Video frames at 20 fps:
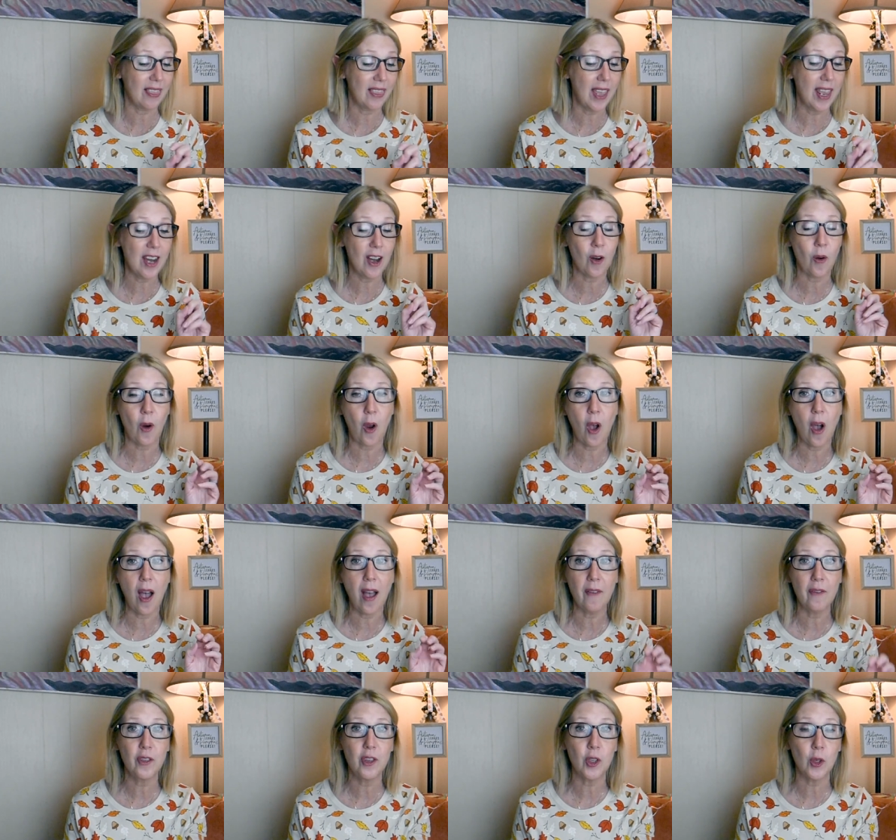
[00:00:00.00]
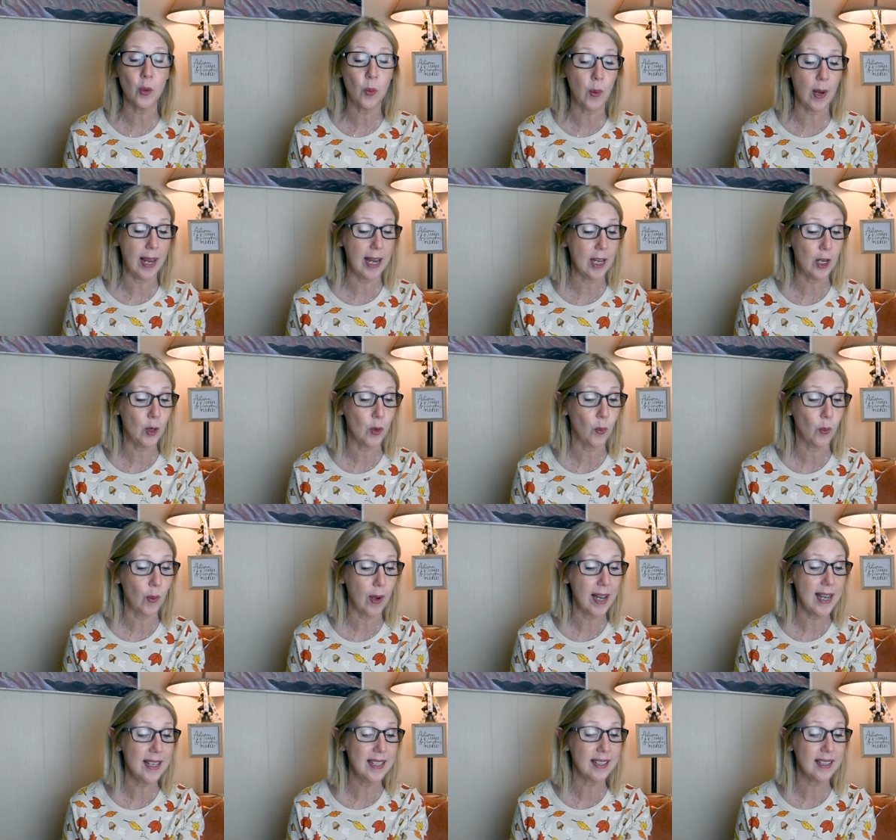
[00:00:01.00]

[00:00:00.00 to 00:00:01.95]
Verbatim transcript: they are off to a great